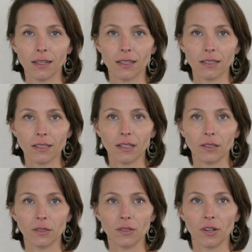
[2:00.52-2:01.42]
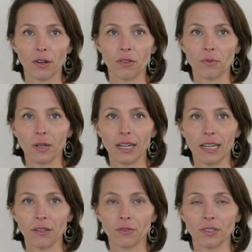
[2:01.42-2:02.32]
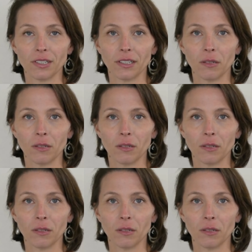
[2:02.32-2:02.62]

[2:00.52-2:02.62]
This concludes our three Hidden Fertility